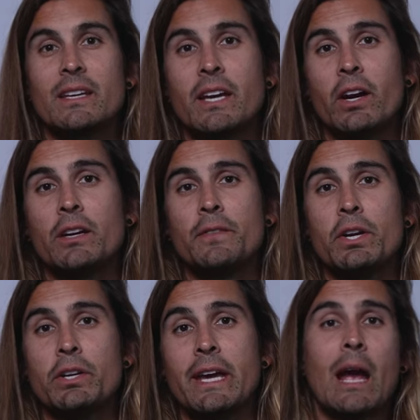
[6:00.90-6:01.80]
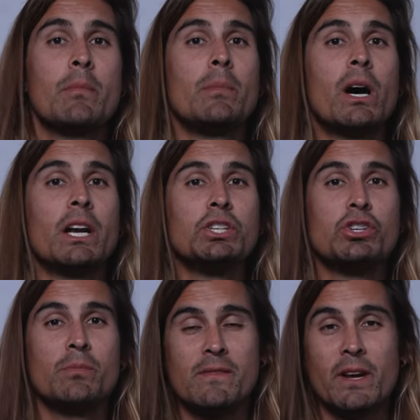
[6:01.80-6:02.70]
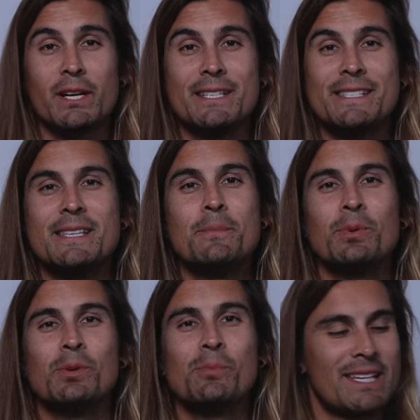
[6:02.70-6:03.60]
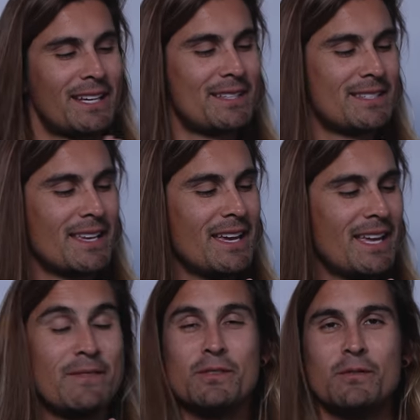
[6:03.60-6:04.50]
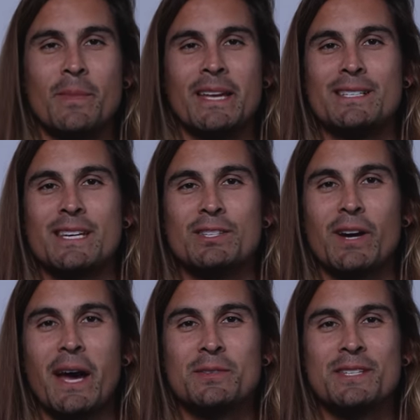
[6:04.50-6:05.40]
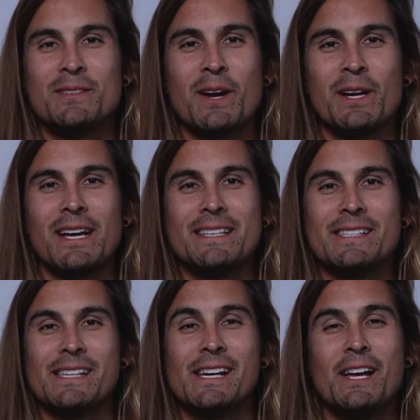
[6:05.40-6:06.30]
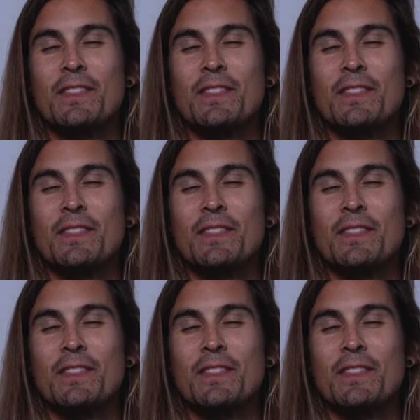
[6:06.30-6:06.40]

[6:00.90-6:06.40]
Caring for your camera body should be very simple because if you've maintained your housing very nicely,